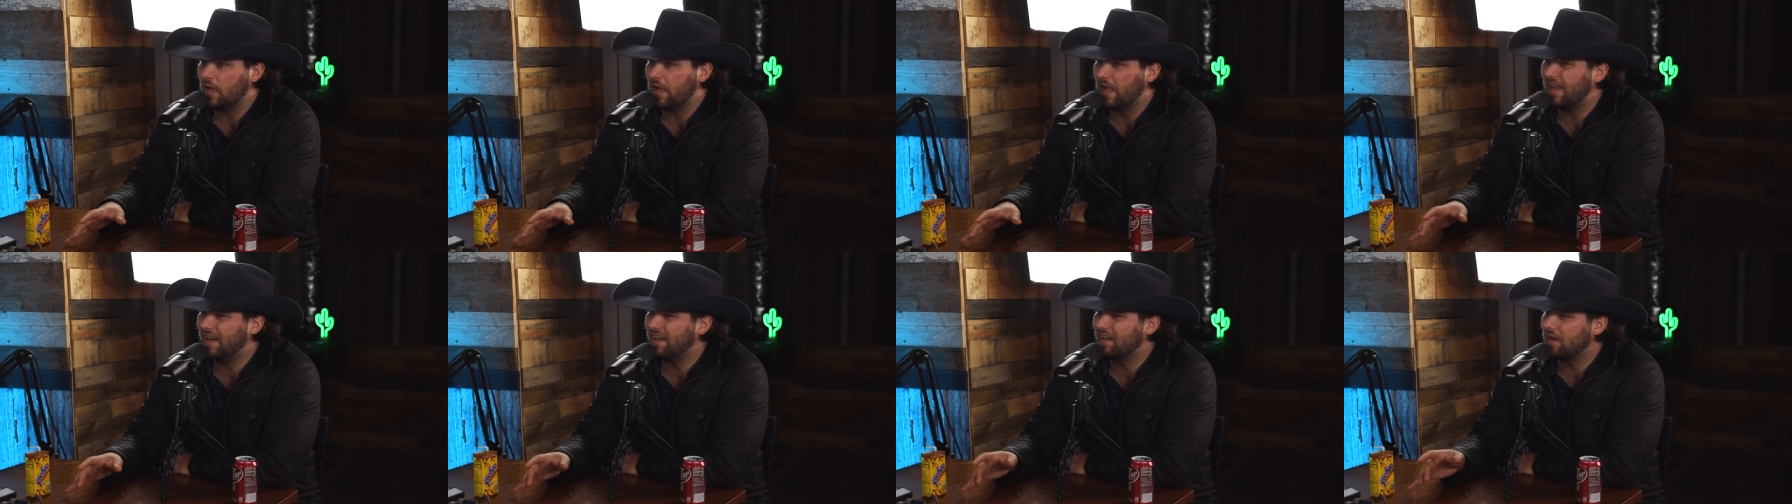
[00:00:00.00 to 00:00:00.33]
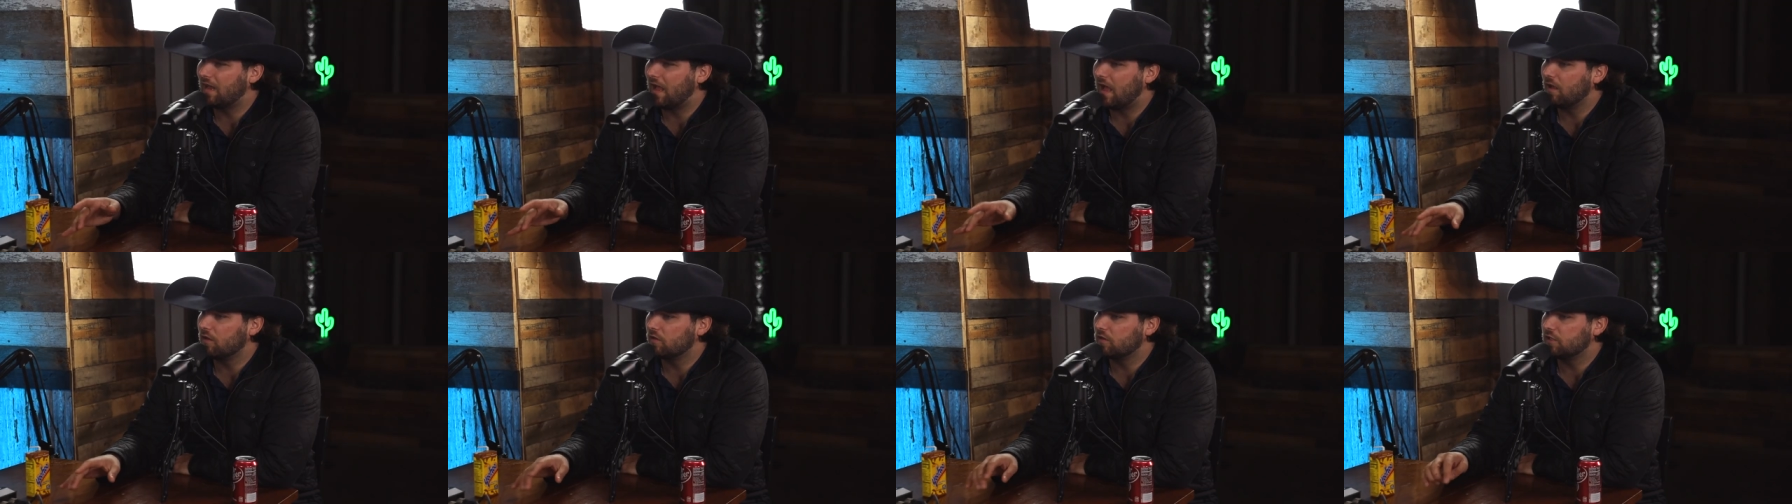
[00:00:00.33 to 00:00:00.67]
And
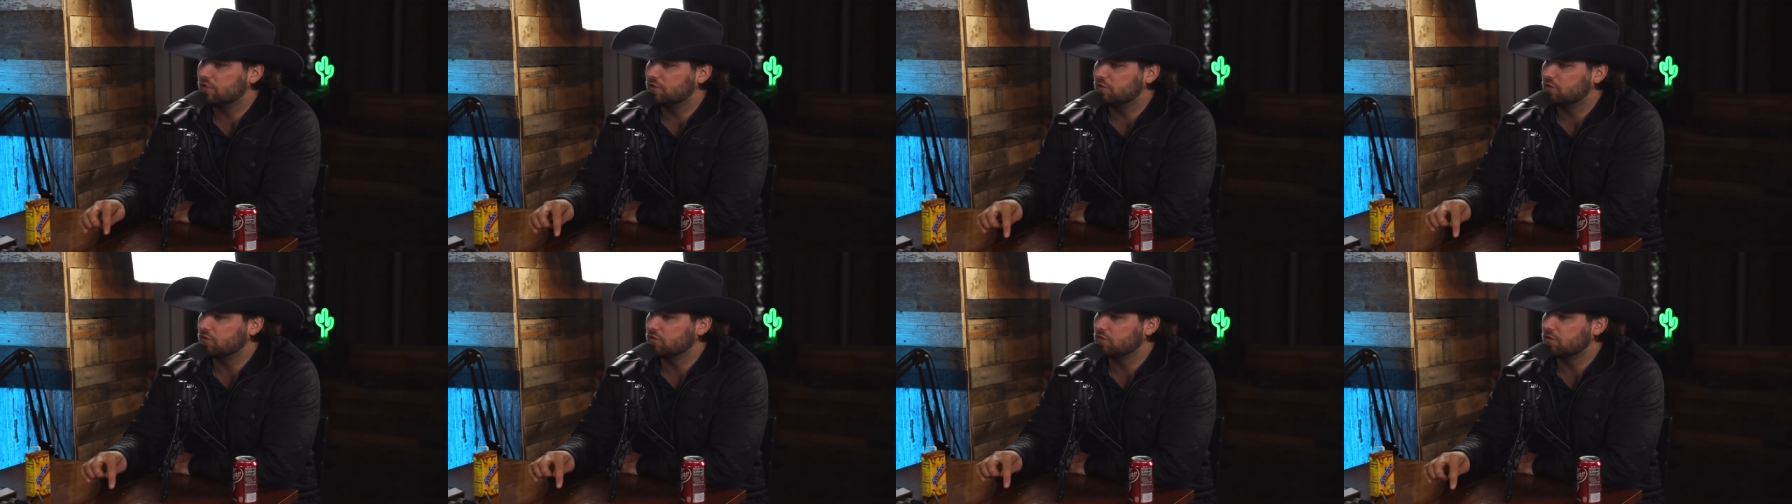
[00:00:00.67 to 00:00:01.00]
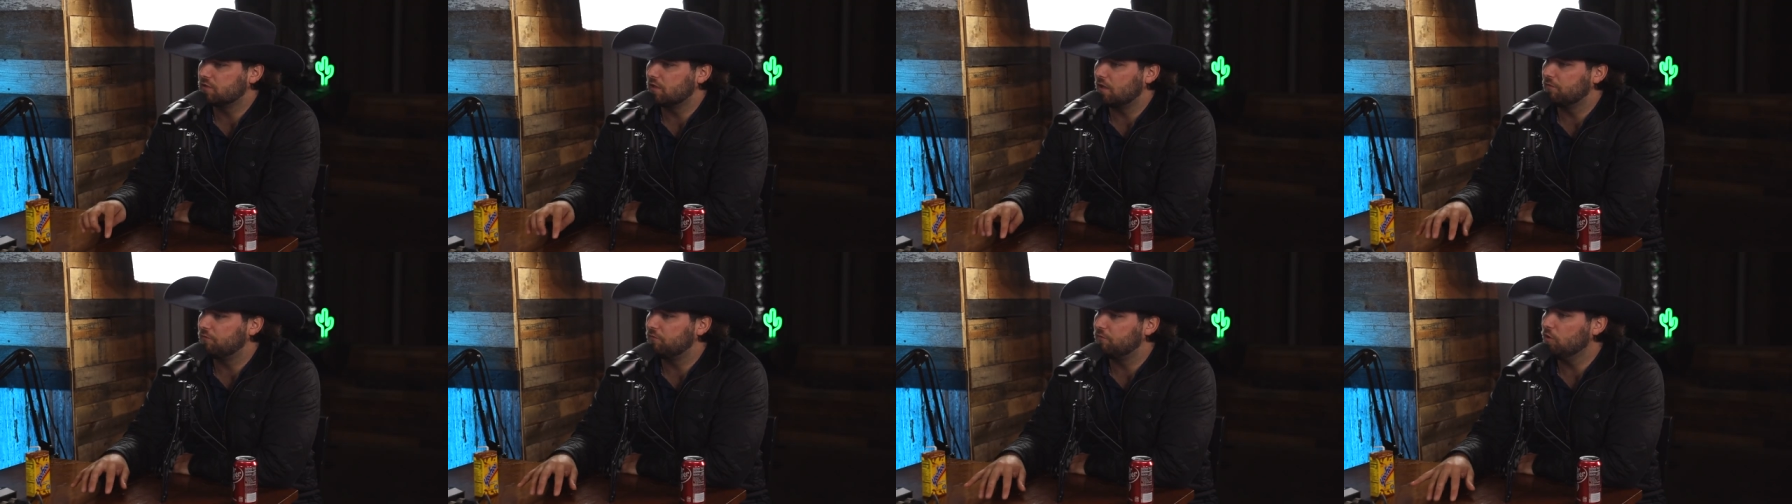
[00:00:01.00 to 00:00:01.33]
I, because there's
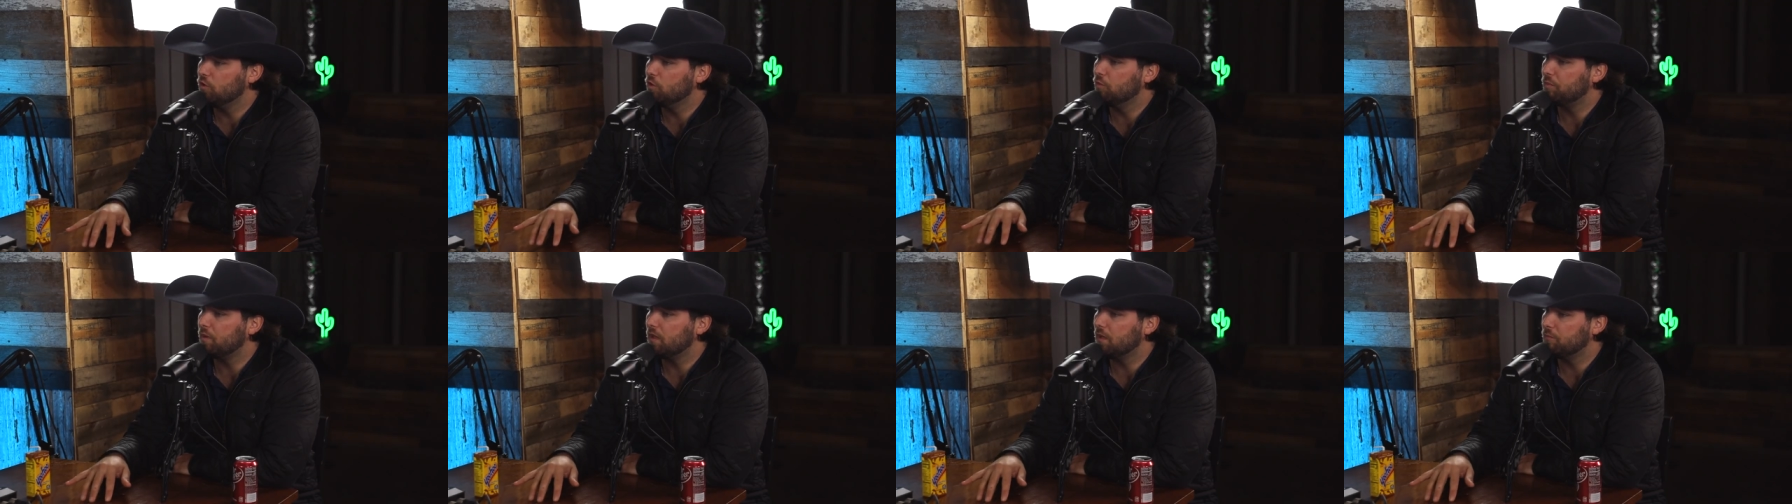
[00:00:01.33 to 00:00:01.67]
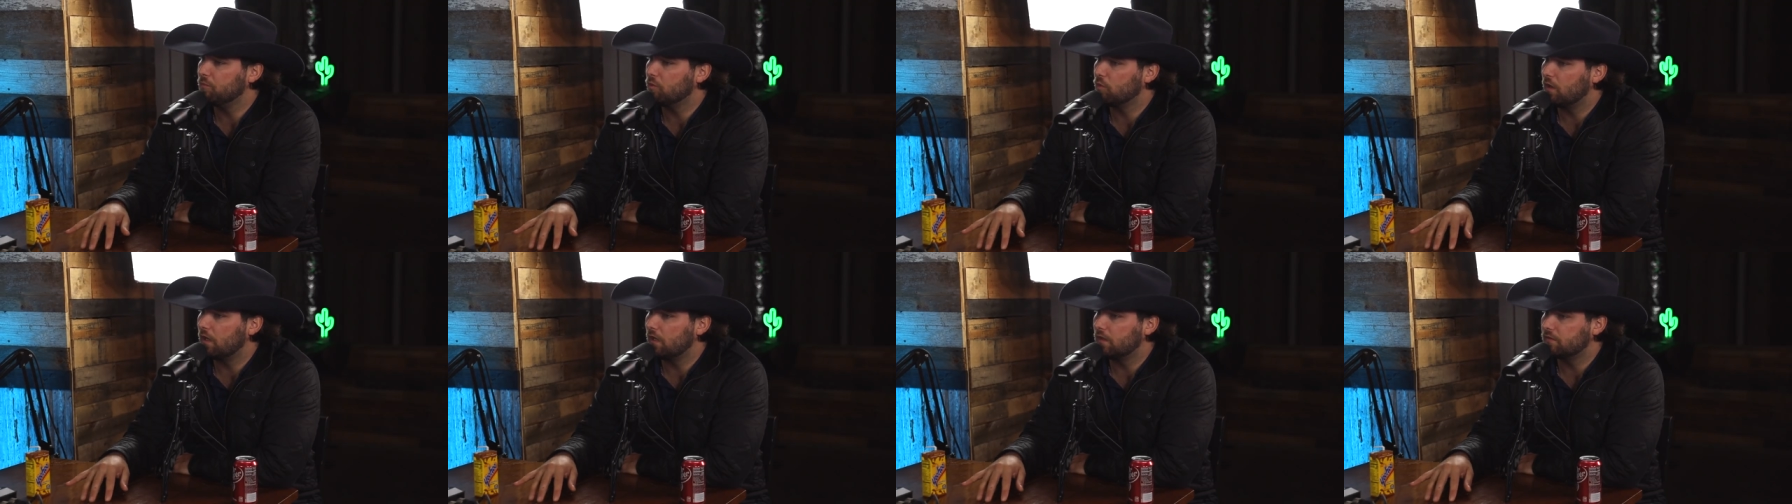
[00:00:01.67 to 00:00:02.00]
a few
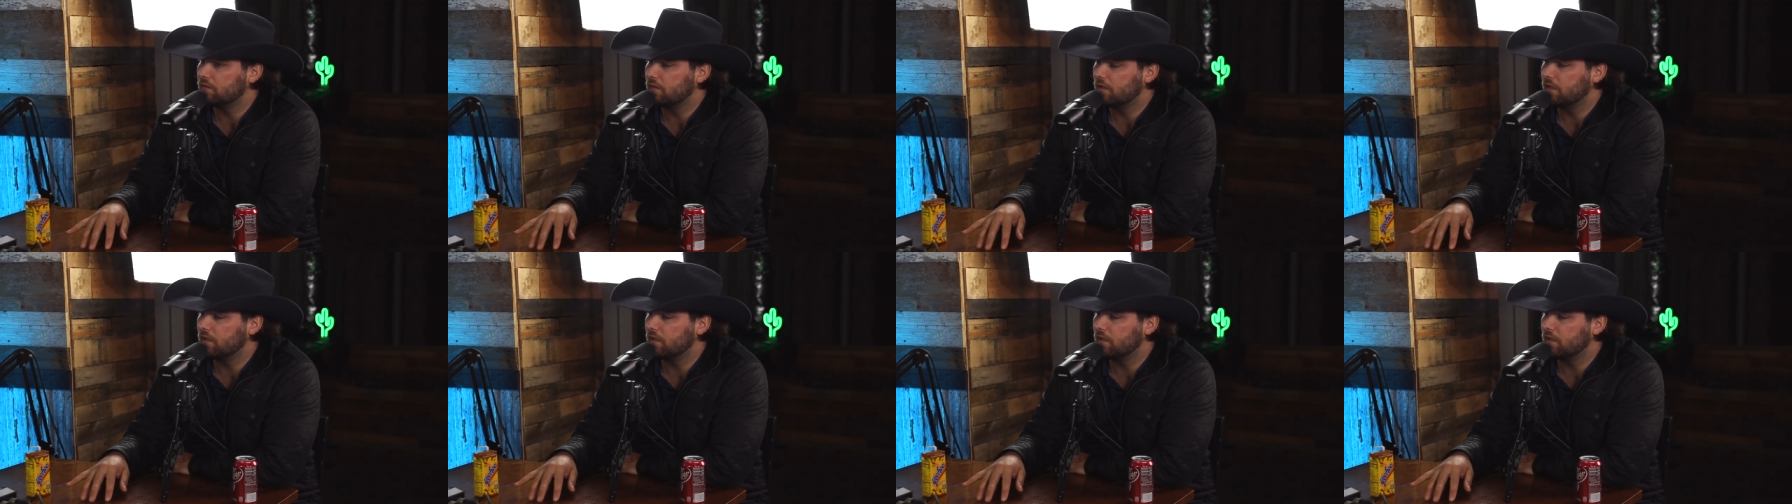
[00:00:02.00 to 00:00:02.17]
people out